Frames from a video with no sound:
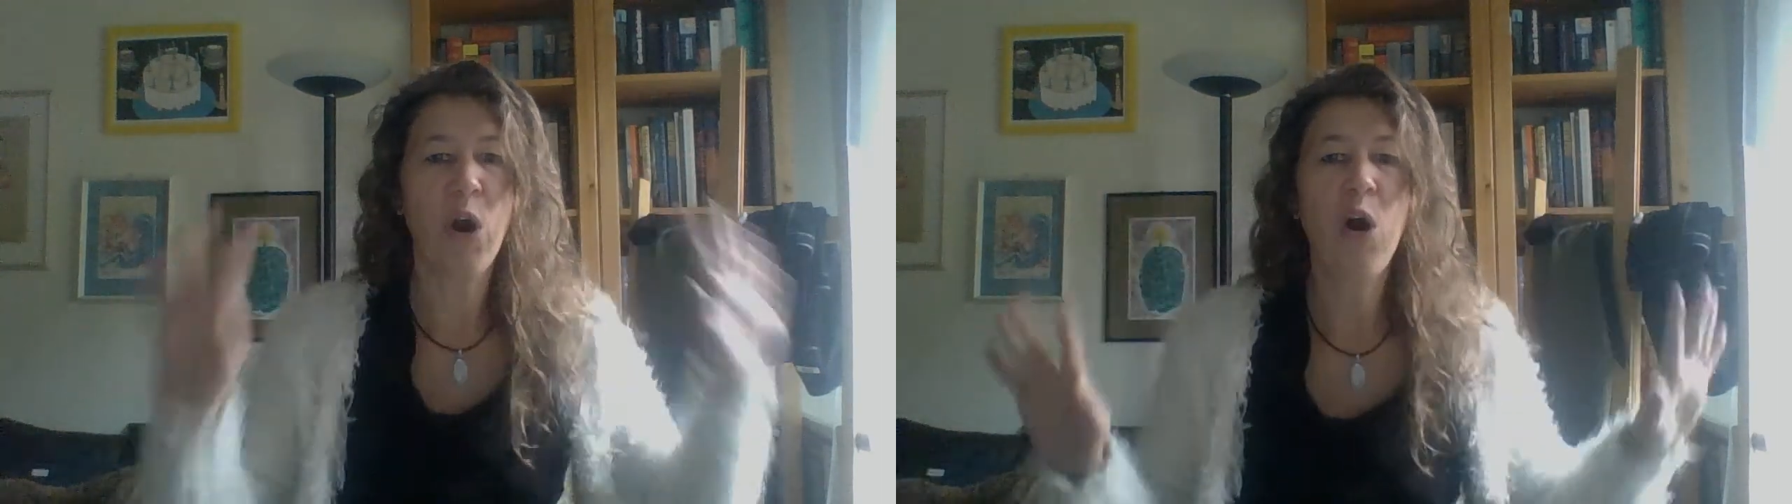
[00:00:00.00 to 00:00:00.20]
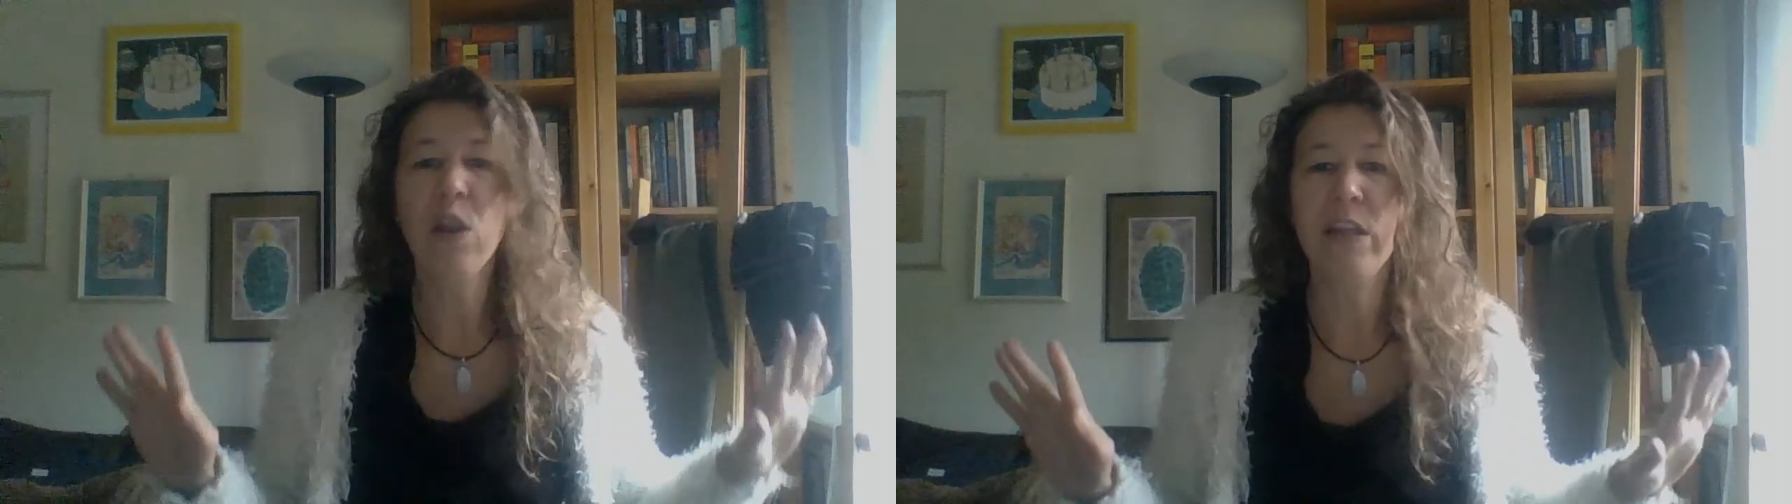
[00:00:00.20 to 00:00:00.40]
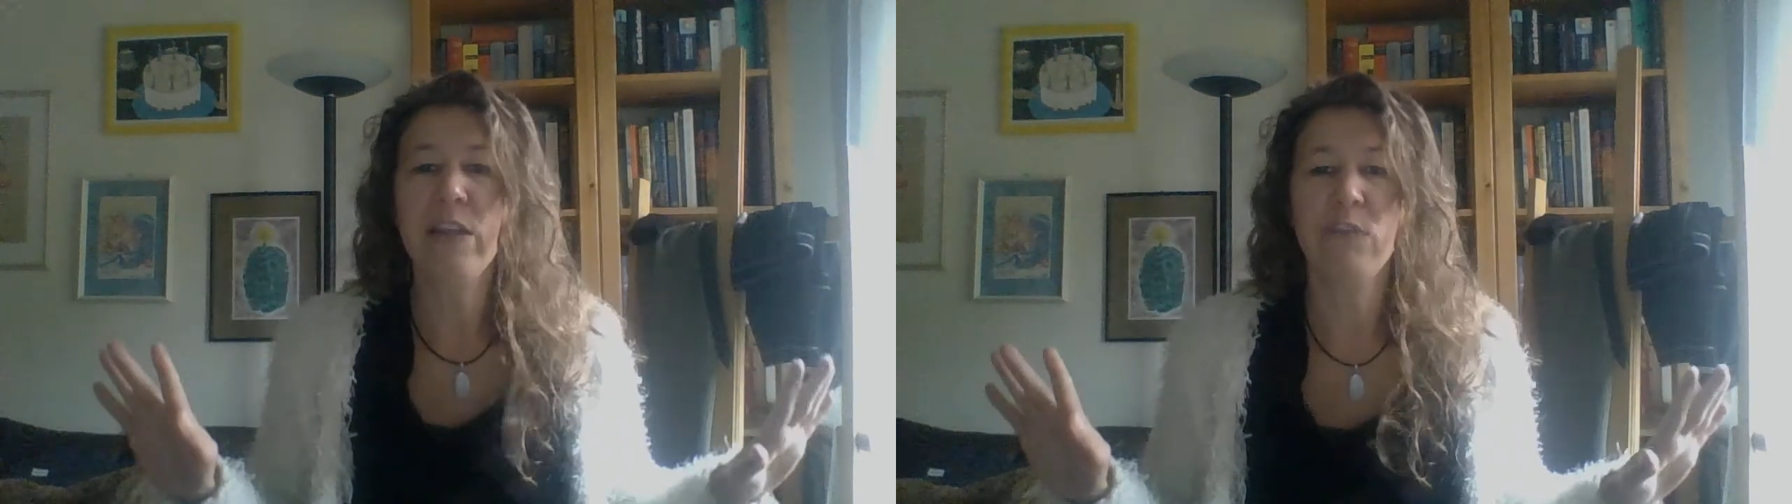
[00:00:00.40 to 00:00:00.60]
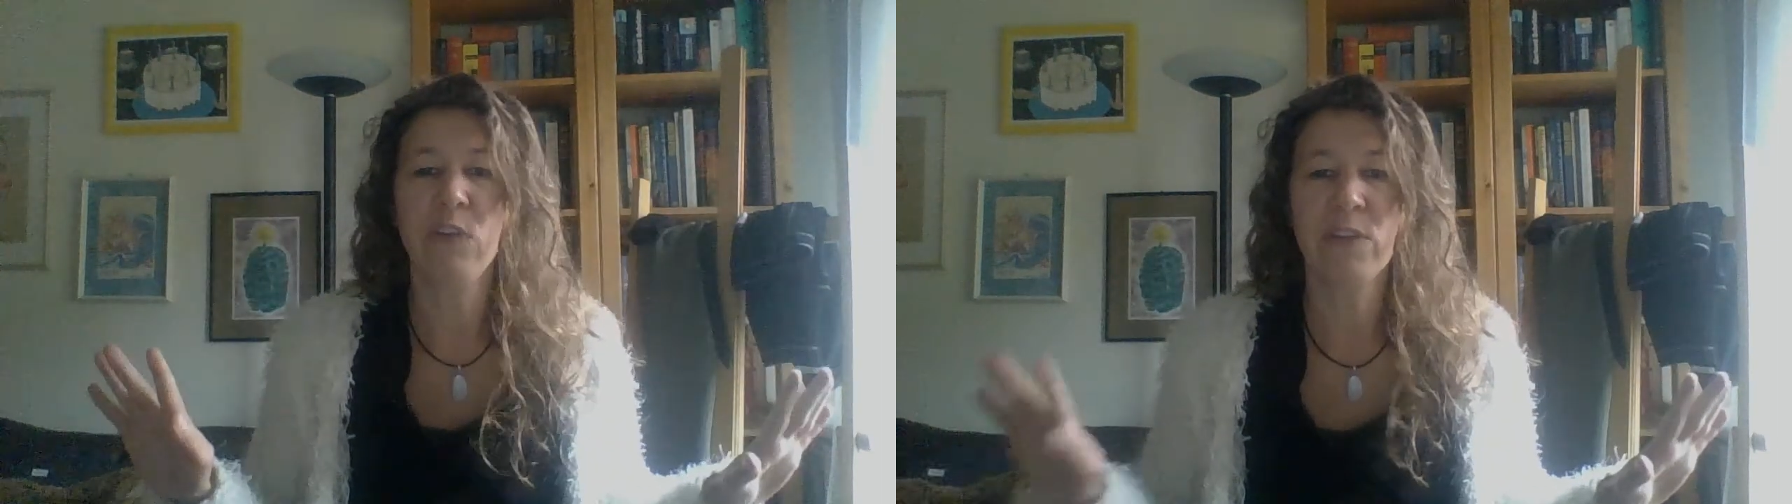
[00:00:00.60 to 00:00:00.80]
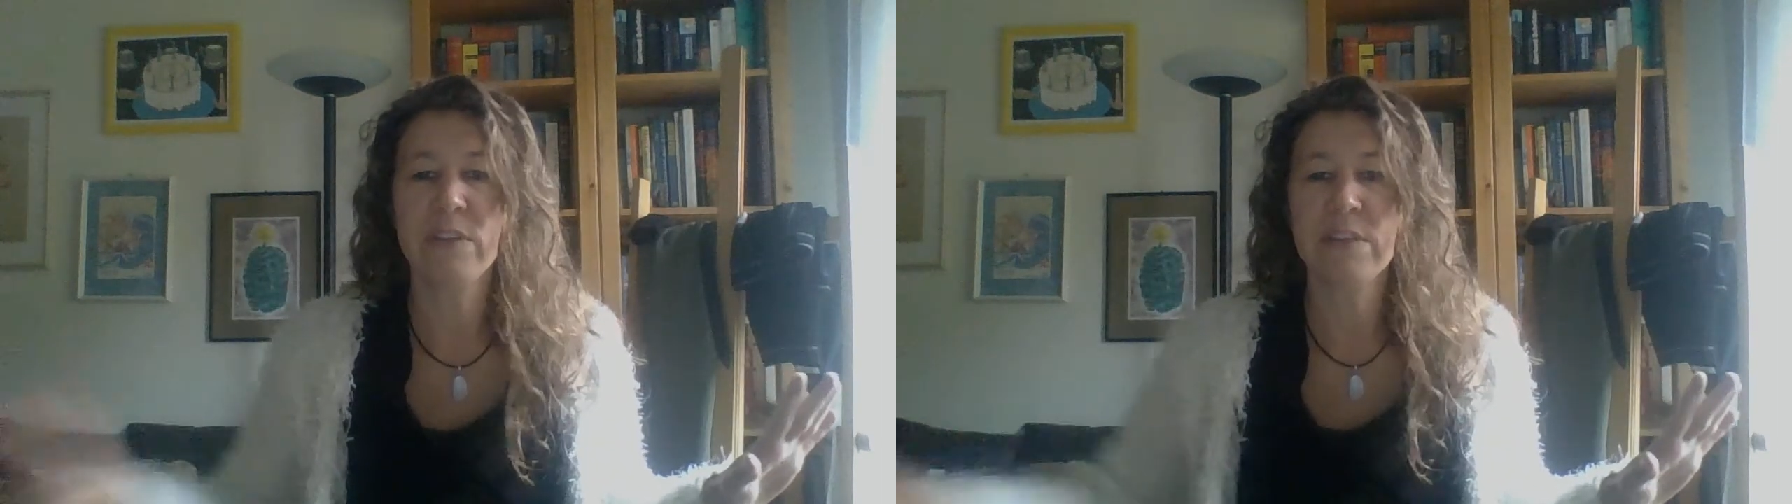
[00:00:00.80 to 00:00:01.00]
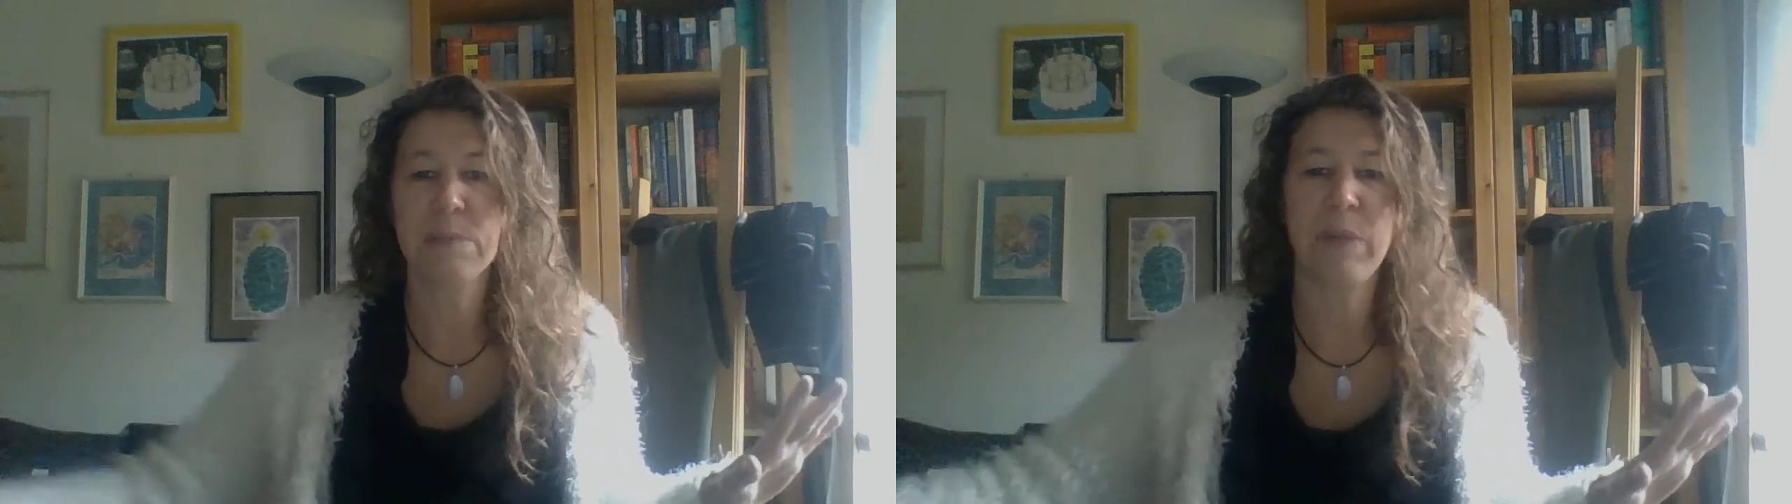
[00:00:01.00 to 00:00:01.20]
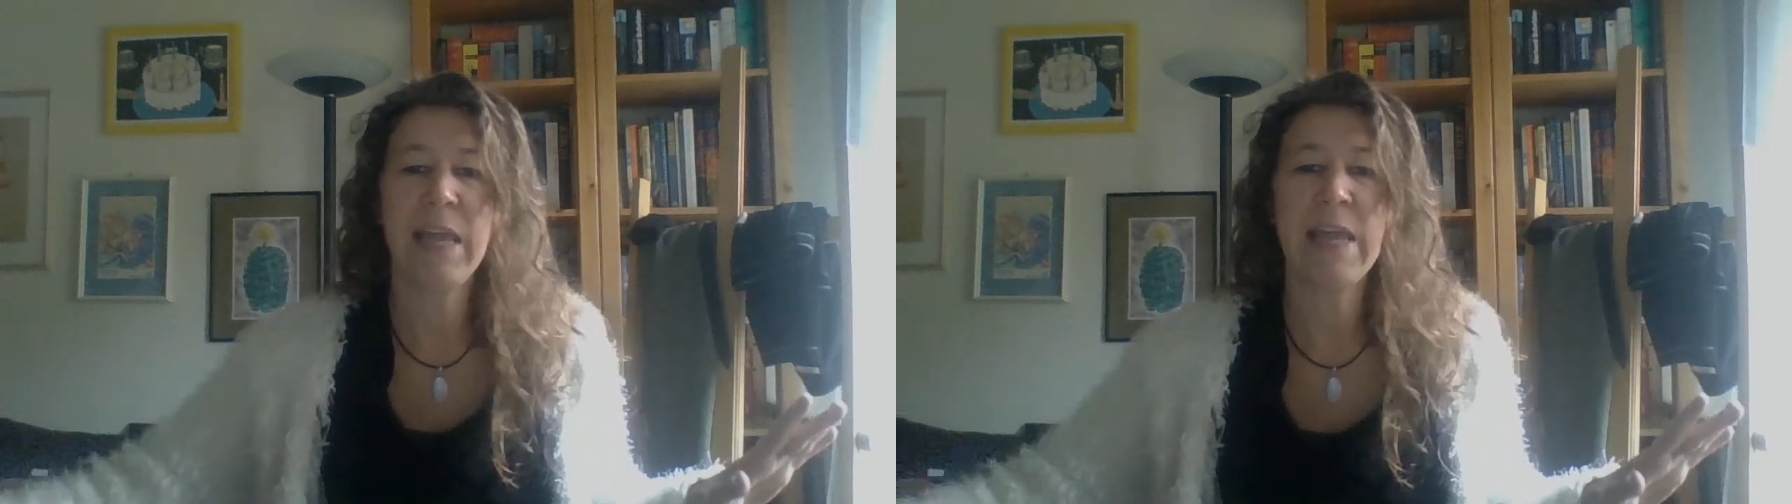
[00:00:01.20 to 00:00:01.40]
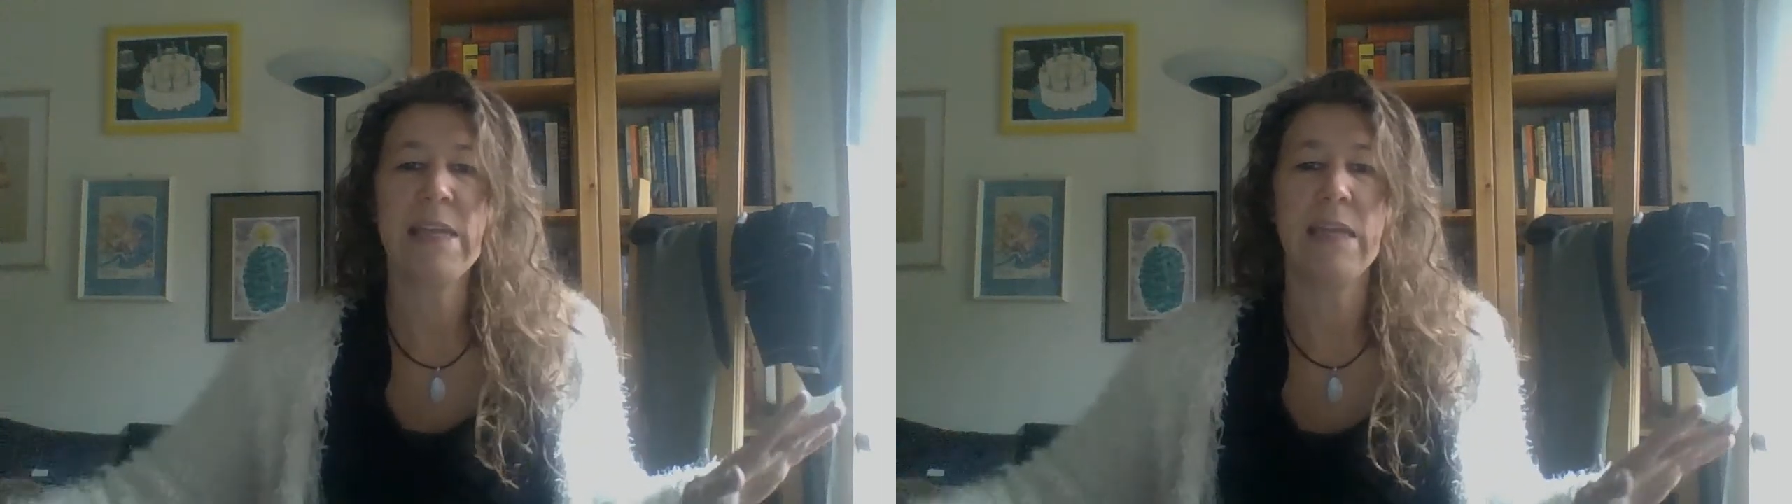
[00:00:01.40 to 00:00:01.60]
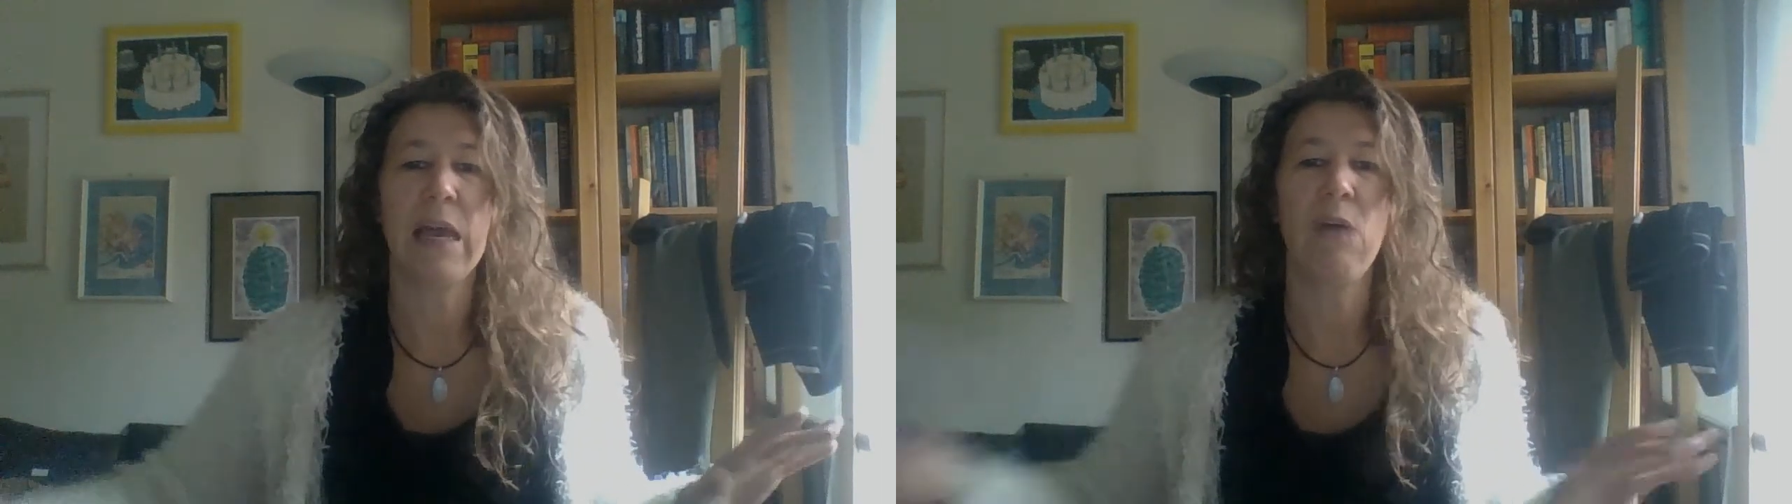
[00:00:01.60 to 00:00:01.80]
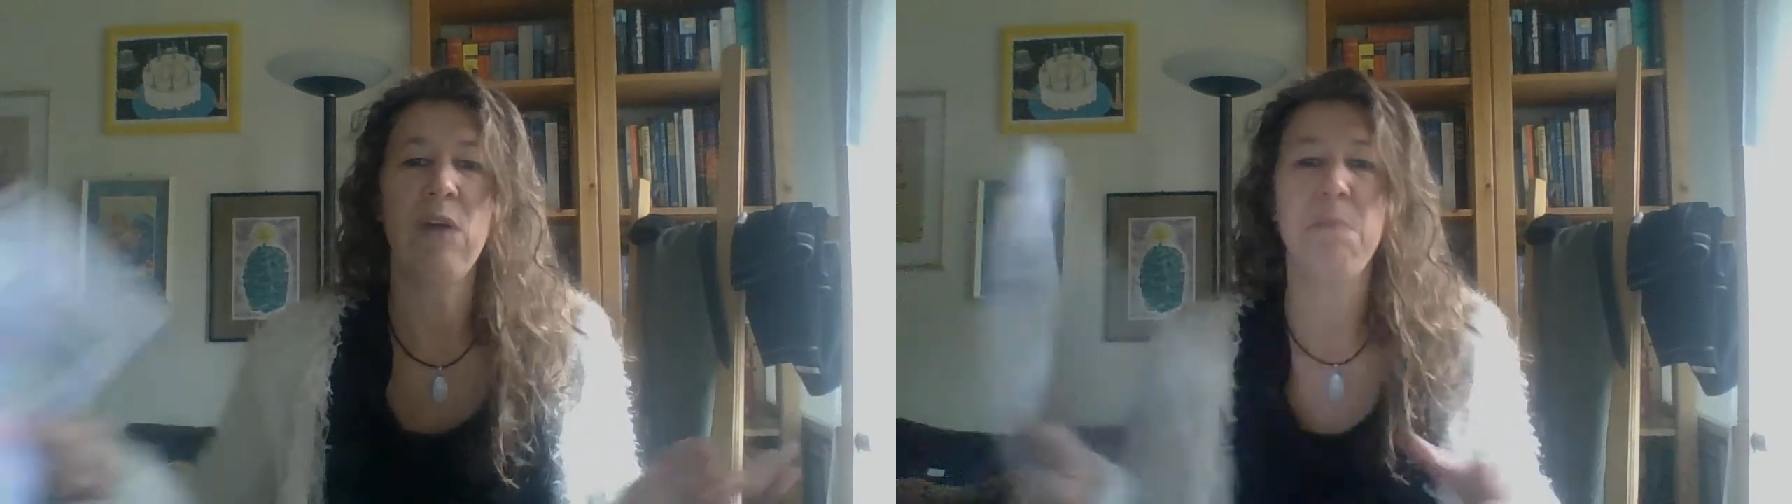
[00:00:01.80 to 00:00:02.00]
all live on this plane. Our